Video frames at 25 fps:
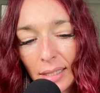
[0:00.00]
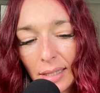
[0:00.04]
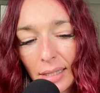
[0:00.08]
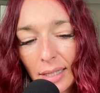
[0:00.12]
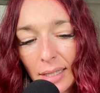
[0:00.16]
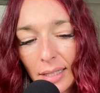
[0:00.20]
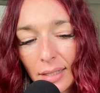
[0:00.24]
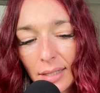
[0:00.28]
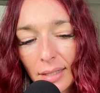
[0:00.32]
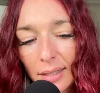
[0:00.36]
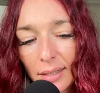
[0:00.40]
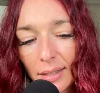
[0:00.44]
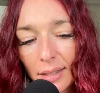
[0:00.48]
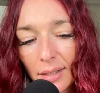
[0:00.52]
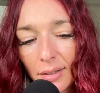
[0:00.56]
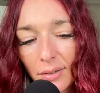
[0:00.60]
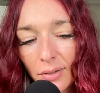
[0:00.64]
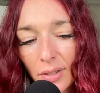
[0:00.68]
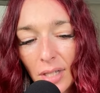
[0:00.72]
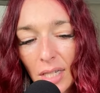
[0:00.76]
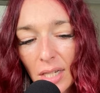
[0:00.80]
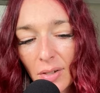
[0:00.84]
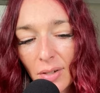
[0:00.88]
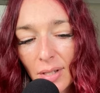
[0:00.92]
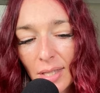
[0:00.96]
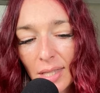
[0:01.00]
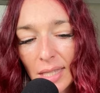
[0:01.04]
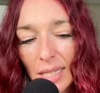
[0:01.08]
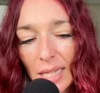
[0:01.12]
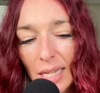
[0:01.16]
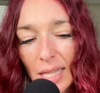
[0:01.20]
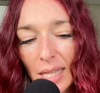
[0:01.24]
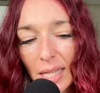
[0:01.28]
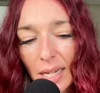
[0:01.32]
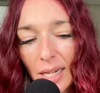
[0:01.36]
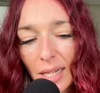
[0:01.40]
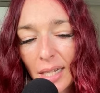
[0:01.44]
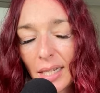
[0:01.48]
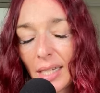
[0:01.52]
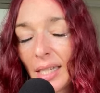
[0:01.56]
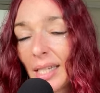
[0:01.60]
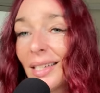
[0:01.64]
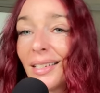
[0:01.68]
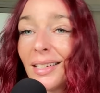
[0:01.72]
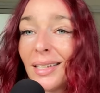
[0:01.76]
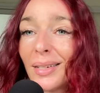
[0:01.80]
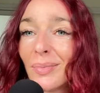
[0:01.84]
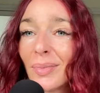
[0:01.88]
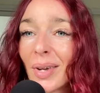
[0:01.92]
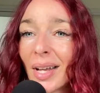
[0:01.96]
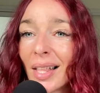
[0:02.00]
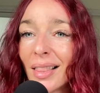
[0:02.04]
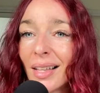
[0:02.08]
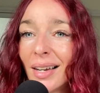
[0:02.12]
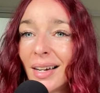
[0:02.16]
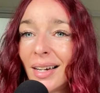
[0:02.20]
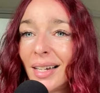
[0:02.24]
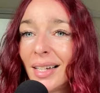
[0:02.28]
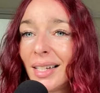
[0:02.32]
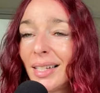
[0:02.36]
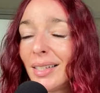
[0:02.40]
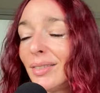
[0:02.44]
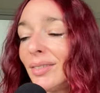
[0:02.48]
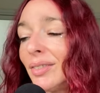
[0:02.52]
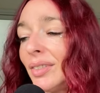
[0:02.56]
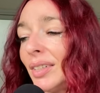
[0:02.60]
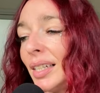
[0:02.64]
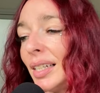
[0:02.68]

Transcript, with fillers: this is the frequency that I need in my life.